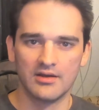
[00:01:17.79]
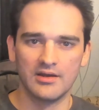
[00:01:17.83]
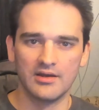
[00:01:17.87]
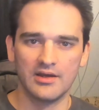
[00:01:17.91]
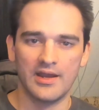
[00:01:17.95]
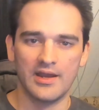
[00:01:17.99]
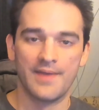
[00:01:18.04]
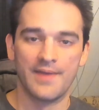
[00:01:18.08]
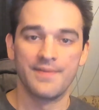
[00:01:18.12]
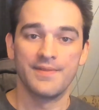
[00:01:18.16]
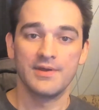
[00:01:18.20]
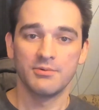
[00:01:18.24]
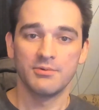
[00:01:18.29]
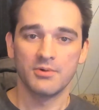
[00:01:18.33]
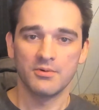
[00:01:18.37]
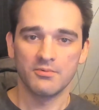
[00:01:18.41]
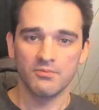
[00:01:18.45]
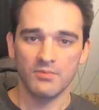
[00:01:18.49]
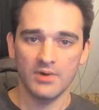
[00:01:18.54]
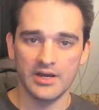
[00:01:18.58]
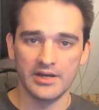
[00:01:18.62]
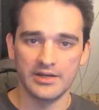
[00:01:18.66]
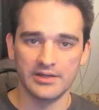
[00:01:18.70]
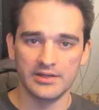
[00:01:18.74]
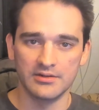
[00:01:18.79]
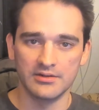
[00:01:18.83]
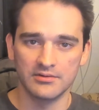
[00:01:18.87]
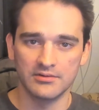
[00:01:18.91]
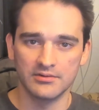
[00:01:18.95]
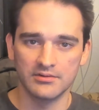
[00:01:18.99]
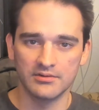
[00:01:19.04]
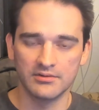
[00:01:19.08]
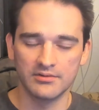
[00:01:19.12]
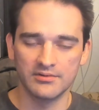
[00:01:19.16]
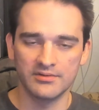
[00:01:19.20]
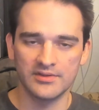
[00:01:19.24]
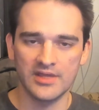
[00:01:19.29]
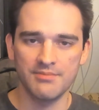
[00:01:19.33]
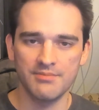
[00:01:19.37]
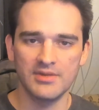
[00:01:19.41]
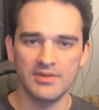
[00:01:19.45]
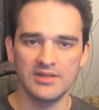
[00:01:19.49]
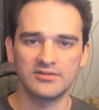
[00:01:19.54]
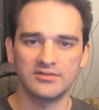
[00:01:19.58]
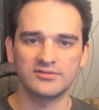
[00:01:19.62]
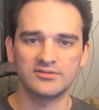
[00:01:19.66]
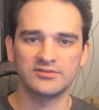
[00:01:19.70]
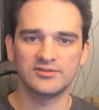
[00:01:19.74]
And they were right. They
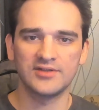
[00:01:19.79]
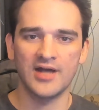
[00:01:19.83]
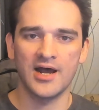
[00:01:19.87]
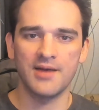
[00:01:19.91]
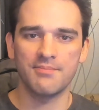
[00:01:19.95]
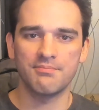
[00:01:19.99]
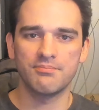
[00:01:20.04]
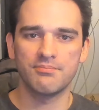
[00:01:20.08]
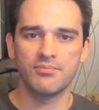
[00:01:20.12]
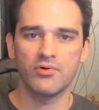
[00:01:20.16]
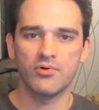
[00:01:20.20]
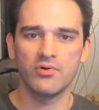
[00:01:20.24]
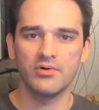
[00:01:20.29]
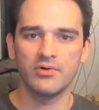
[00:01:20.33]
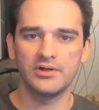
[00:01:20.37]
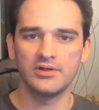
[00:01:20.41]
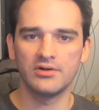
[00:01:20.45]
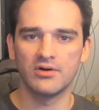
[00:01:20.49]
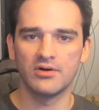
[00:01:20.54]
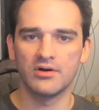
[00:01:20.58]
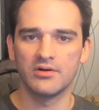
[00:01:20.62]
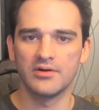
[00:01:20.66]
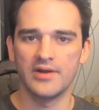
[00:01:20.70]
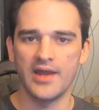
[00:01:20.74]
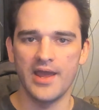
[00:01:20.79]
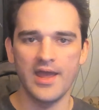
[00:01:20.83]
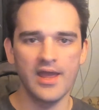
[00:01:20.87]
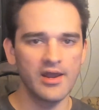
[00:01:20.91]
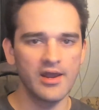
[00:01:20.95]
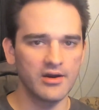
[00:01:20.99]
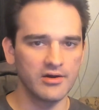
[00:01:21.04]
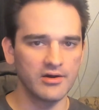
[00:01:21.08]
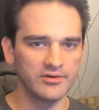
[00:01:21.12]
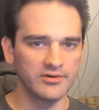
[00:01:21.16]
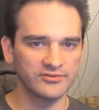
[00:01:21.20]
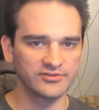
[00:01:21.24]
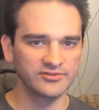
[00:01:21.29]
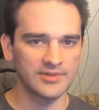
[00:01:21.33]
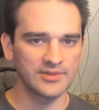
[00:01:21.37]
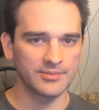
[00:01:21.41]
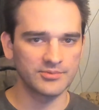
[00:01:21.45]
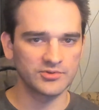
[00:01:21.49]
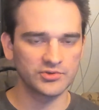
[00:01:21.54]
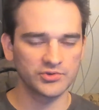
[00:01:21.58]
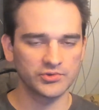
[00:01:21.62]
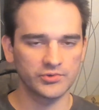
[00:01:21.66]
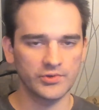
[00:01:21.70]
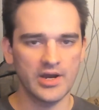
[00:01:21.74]
meant stop putting on airs, stop
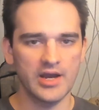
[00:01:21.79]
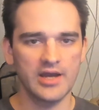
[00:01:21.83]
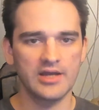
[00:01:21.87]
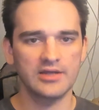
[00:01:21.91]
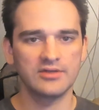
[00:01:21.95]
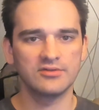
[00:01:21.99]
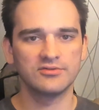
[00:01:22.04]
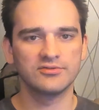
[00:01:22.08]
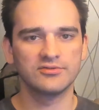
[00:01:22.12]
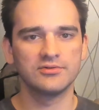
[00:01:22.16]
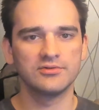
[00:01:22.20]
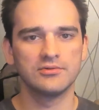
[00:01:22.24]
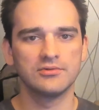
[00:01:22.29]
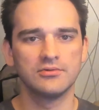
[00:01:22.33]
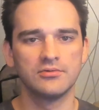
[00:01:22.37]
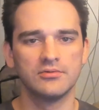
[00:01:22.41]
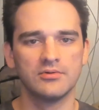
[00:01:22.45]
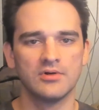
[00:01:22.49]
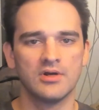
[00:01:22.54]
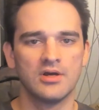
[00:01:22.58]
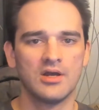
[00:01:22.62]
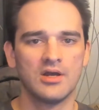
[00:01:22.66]
trying to